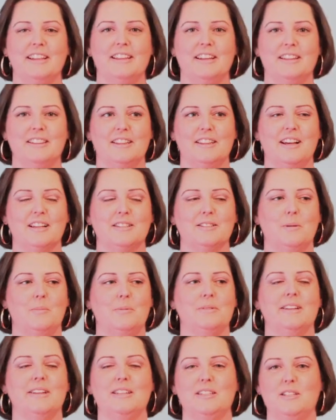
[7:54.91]
Like the last
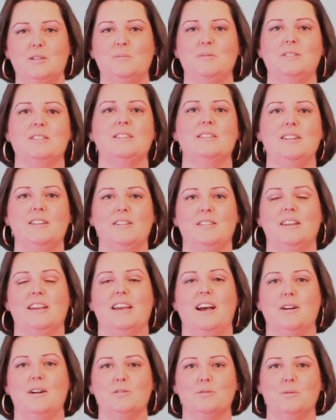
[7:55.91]
couple days, he's been sitting on the
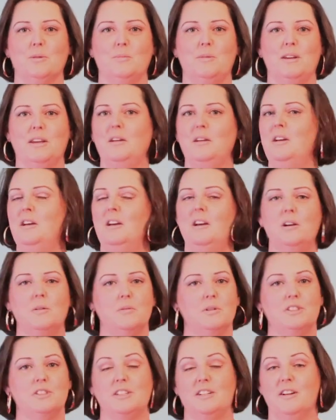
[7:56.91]
couch with me,
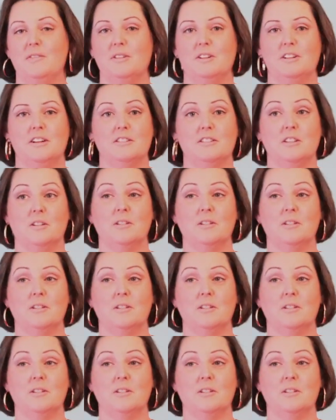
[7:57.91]
which he never does.